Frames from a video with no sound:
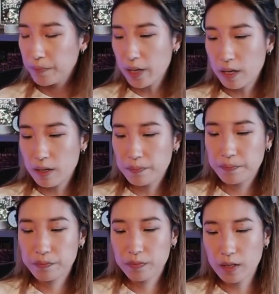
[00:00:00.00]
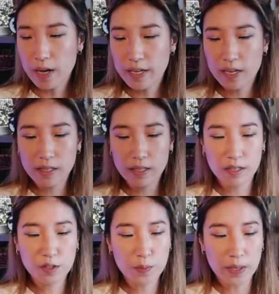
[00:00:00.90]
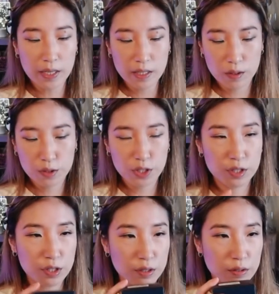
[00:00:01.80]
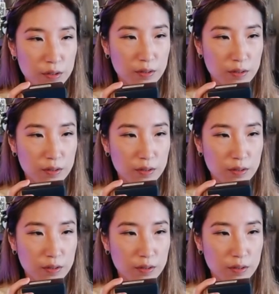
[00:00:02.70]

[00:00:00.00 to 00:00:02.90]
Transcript: Um, I got a new body lotion too.